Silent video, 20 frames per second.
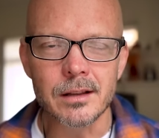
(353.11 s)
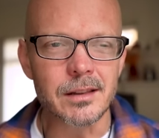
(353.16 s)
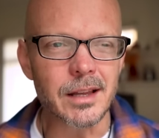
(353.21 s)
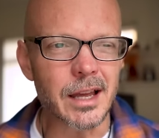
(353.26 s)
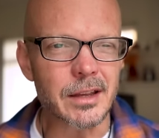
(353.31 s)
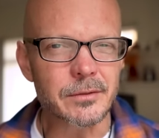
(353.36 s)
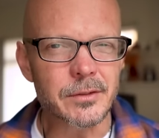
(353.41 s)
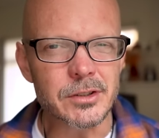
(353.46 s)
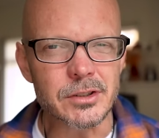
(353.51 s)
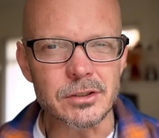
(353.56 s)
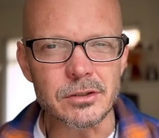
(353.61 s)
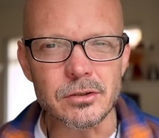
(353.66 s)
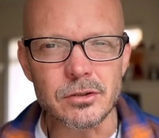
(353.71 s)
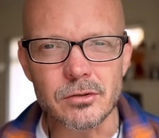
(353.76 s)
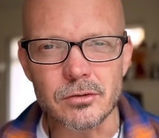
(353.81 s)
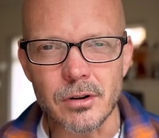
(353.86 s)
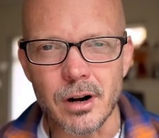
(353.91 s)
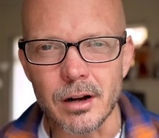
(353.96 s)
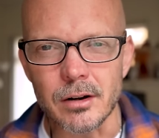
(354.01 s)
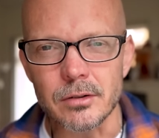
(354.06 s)
Life is a
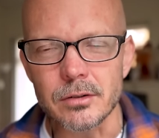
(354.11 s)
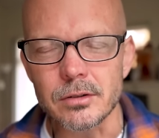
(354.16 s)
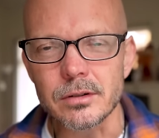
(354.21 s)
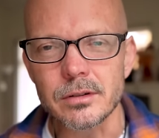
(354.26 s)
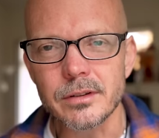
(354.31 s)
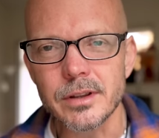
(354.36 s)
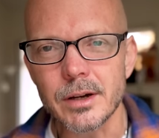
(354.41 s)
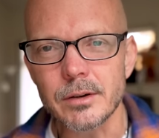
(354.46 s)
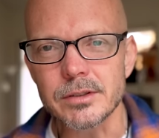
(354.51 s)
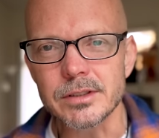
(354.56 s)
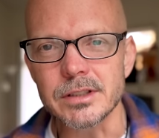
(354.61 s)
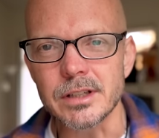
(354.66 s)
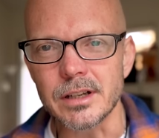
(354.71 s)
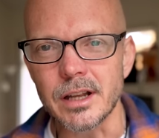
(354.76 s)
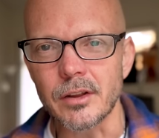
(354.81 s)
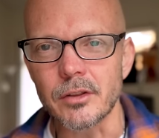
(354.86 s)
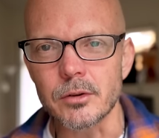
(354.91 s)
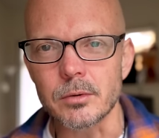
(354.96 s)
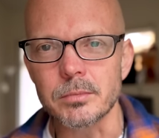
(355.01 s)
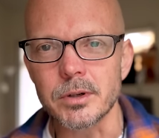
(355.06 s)
struggle. That was
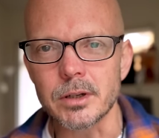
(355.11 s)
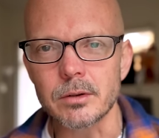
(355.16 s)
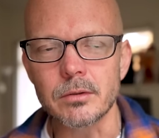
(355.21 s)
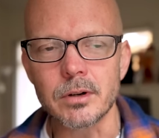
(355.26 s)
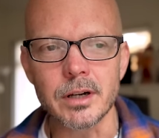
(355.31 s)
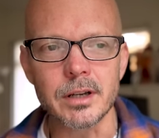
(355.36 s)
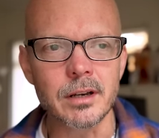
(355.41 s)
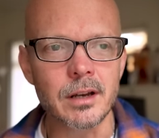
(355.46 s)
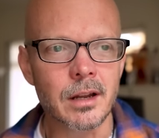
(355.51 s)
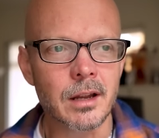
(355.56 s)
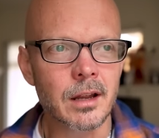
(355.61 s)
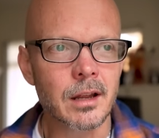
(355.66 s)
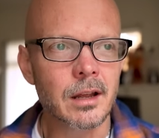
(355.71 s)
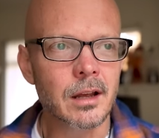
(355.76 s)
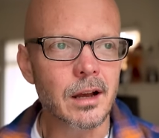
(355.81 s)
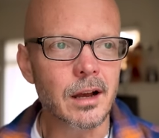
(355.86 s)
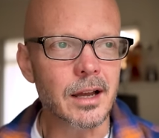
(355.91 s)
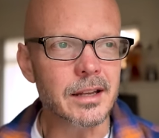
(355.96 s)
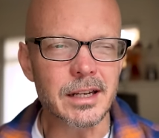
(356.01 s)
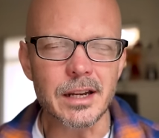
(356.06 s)
another big one.
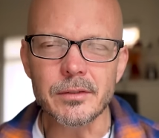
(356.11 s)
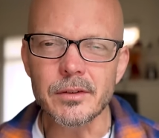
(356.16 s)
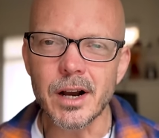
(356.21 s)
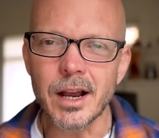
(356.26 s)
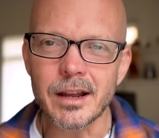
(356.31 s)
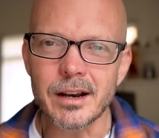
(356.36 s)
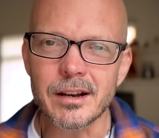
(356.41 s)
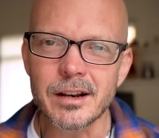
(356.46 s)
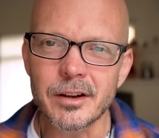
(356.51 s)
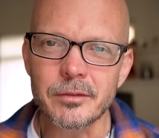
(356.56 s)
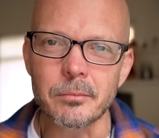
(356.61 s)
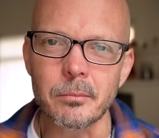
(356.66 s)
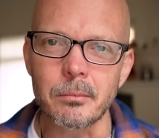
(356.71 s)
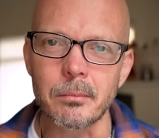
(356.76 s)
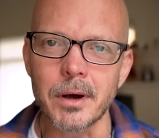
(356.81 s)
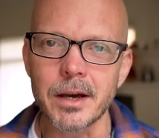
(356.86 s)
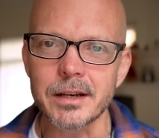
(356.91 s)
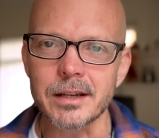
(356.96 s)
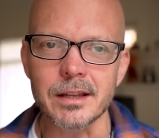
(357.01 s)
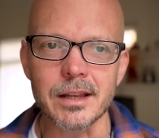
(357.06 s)
I never had enough
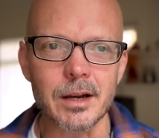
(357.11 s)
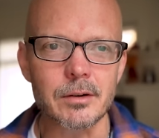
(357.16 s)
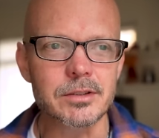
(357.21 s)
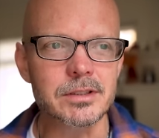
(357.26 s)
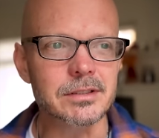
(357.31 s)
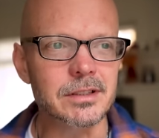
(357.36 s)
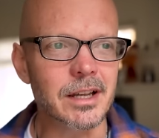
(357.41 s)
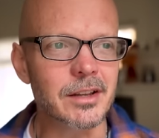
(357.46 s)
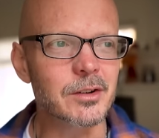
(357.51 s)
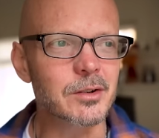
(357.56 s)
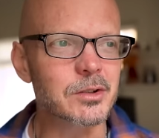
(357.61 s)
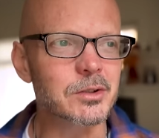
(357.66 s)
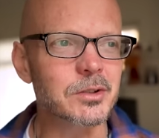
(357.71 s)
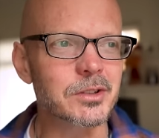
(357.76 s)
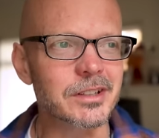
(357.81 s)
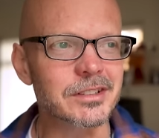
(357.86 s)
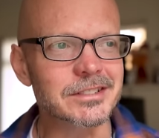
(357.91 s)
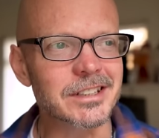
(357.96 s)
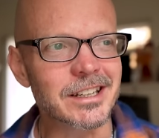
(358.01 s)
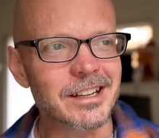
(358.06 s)
money. That was another
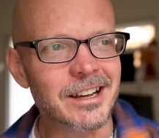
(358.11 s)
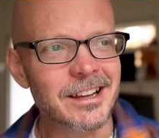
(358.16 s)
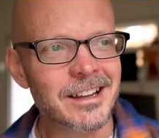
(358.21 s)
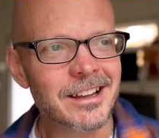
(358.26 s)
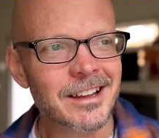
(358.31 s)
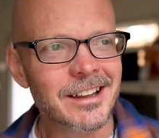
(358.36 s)
story. I was like,